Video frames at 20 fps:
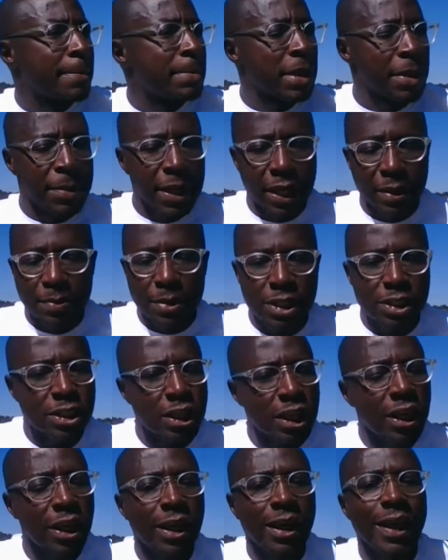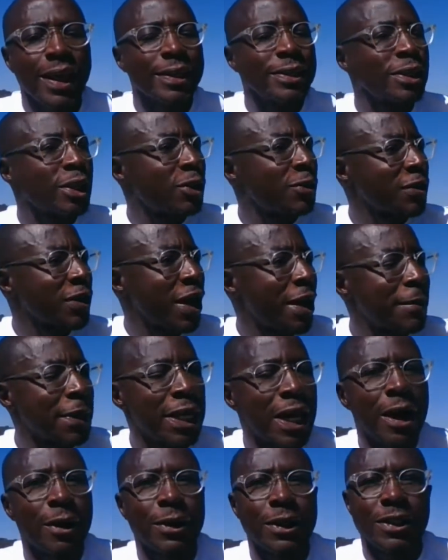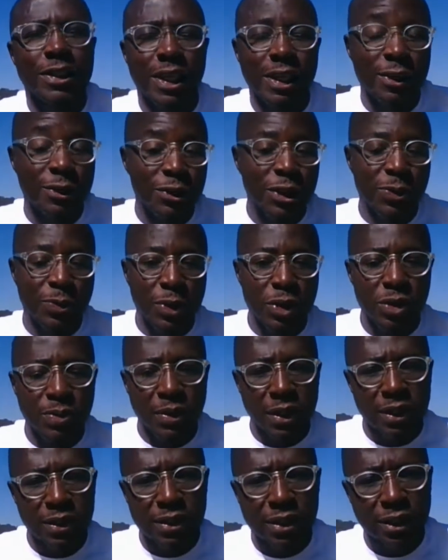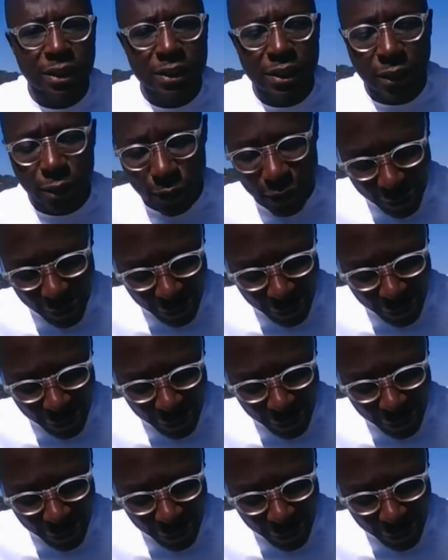They make a mistake here, instead of coming out and taking responsibility and say, look,